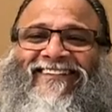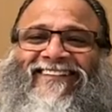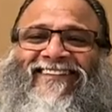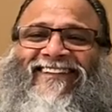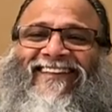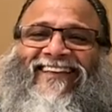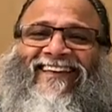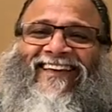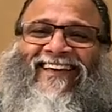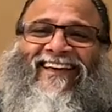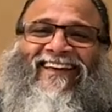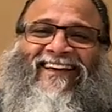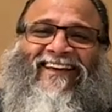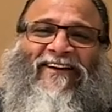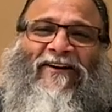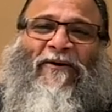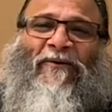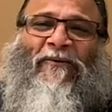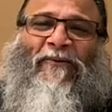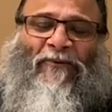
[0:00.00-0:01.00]
See
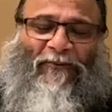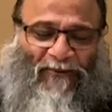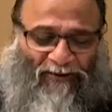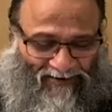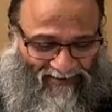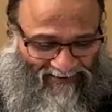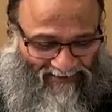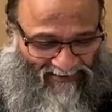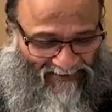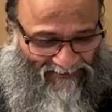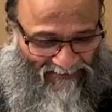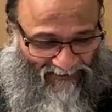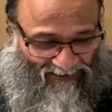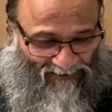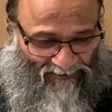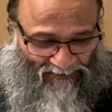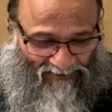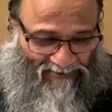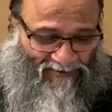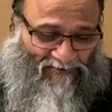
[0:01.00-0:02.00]
what this
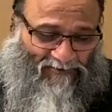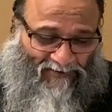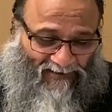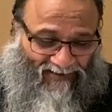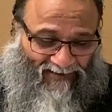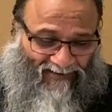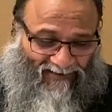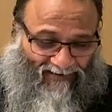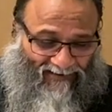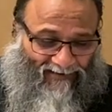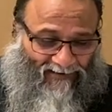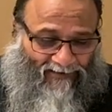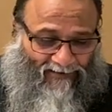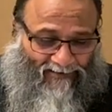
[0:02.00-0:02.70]
fellow is doing here.